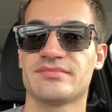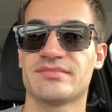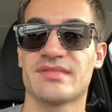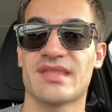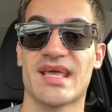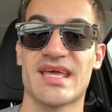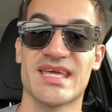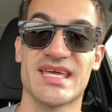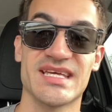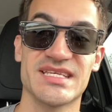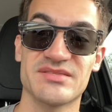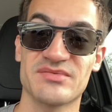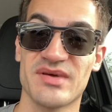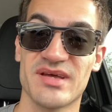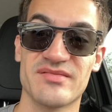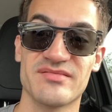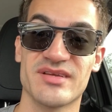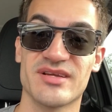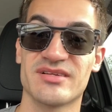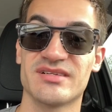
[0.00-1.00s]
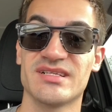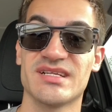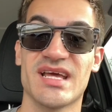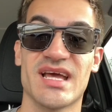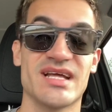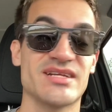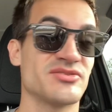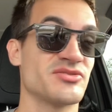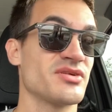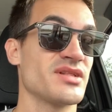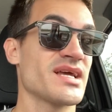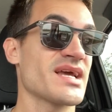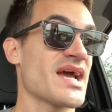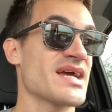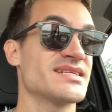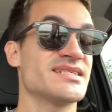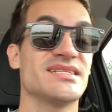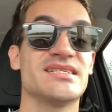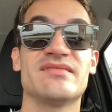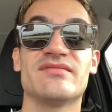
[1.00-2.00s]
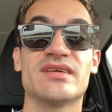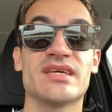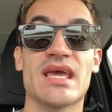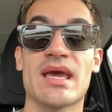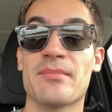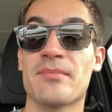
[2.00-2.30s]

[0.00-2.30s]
I guess, why I'm here today. I don't know. Like, I didn't even get